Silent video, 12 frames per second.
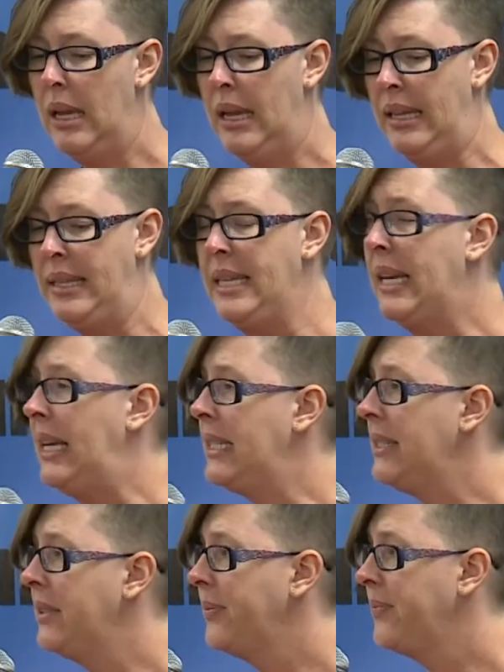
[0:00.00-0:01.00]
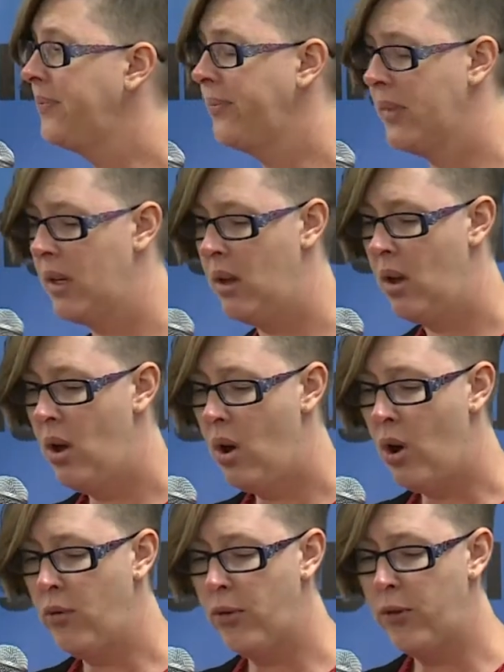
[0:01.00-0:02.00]
In the end,
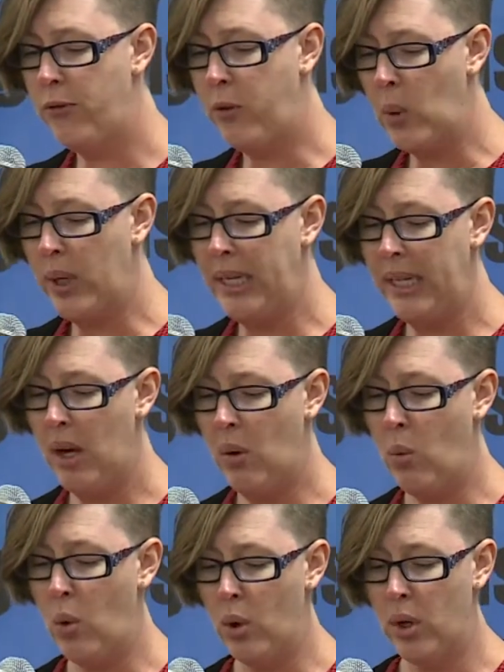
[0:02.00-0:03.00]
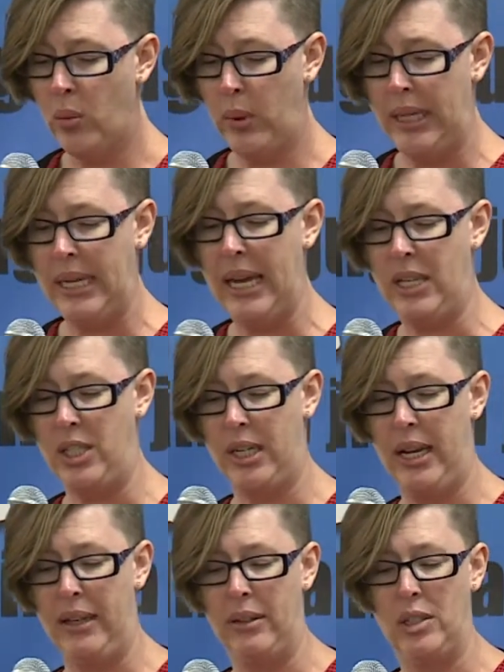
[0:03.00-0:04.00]
over 40 award-winning
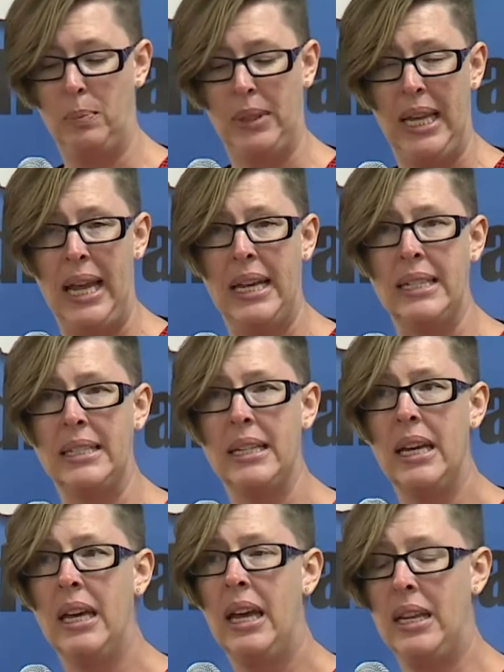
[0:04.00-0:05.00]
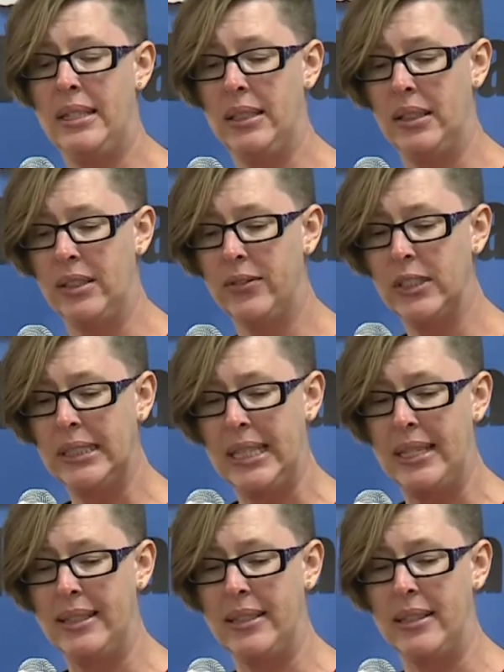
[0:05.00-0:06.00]
educators planned and delivered
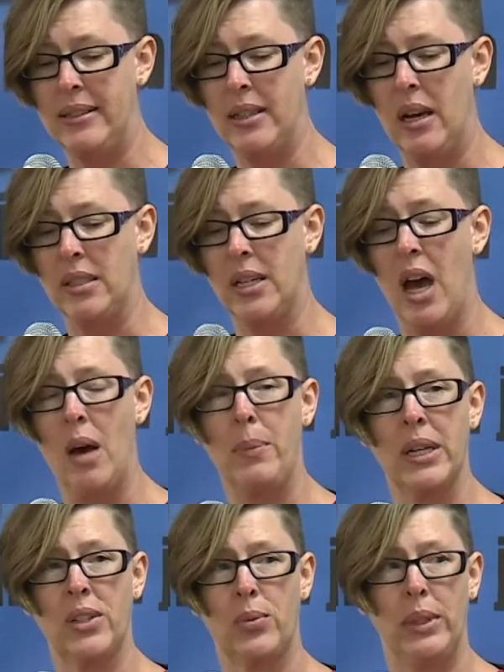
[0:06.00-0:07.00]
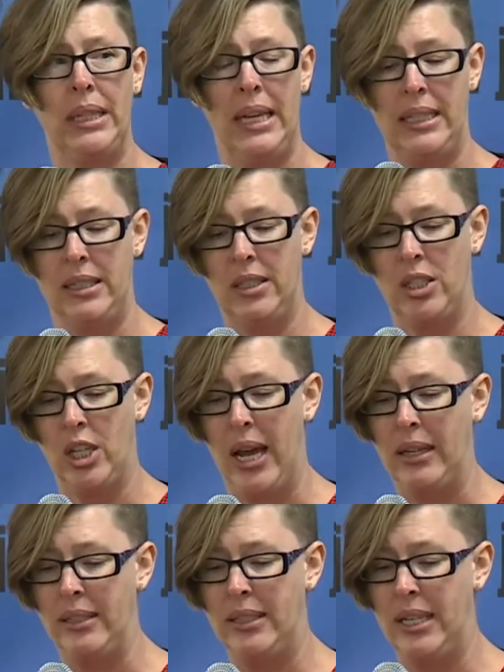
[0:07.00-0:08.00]
lessons on topics related to
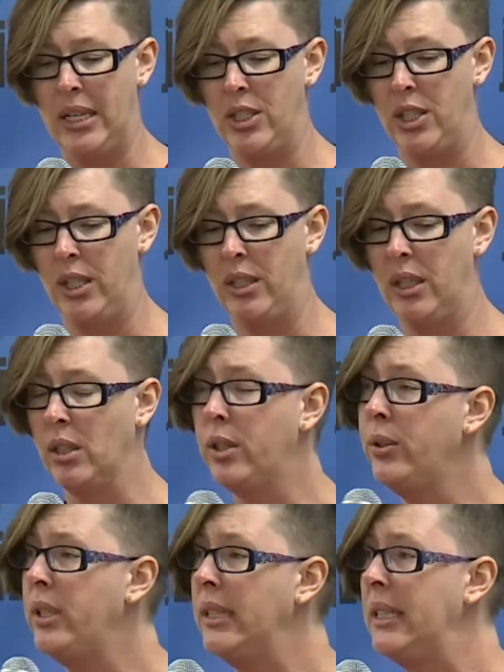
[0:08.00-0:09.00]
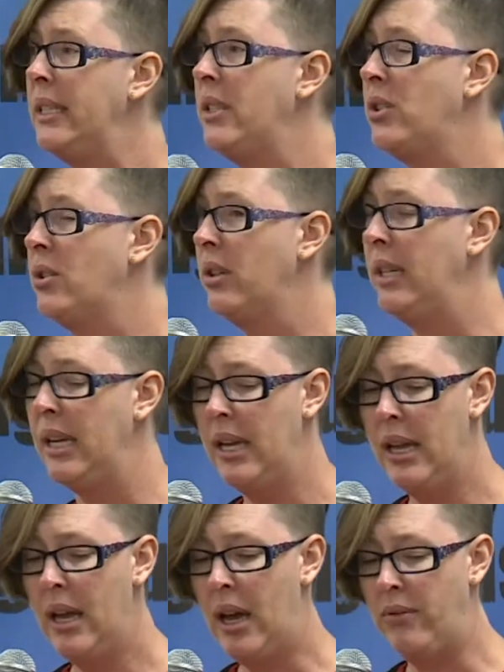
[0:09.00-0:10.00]
child detention, including the history
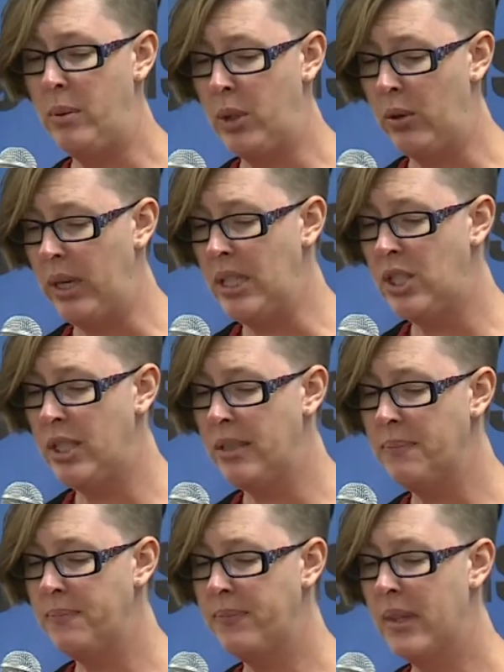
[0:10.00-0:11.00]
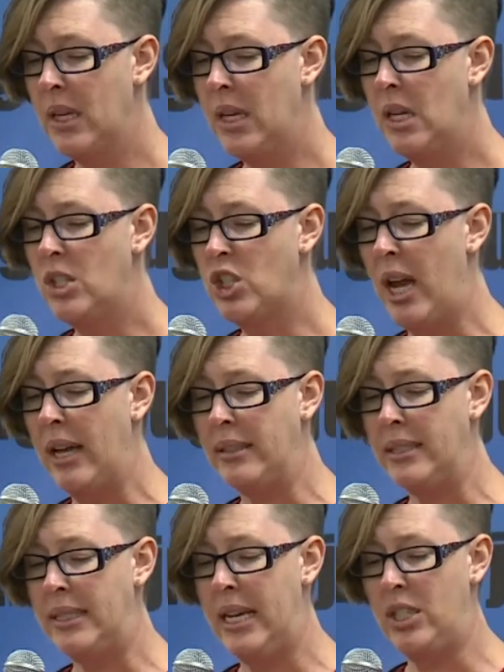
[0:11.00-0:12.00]
of immigration,
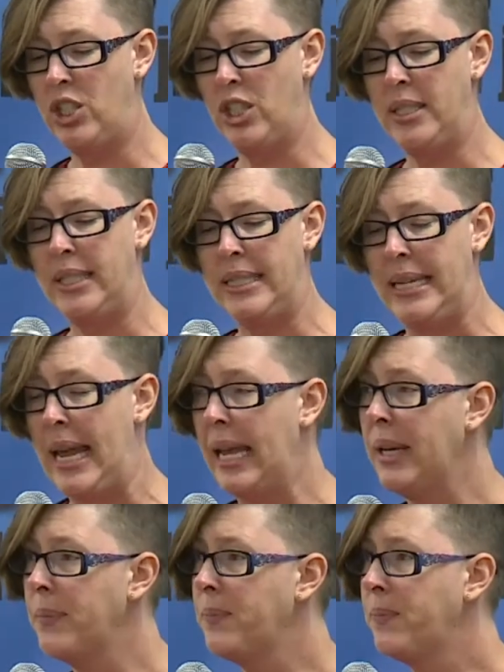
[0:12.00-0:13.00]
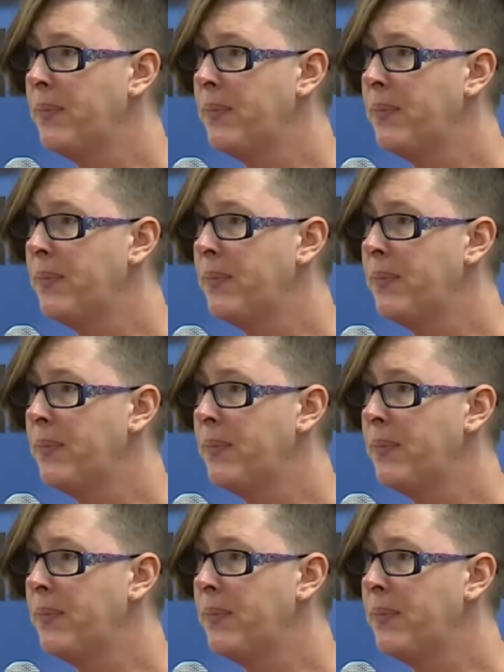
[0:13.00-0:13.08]
child detention today,